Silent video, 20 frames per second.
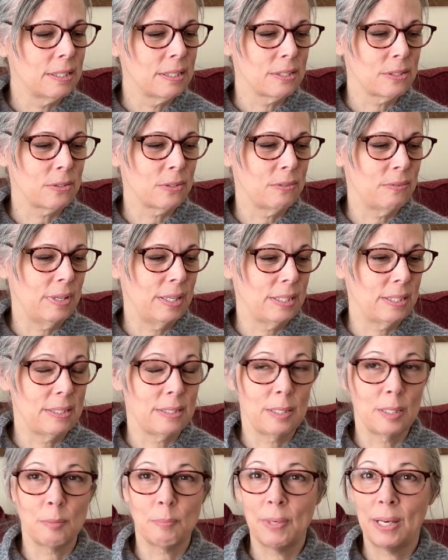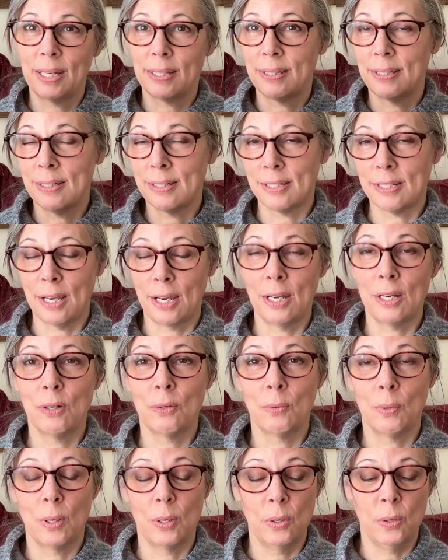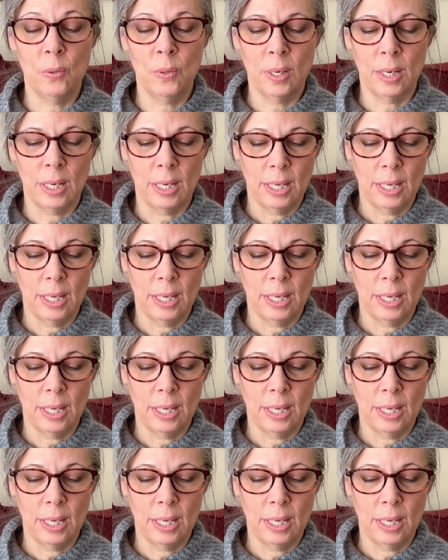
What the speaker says: So I've had to tink back the entire row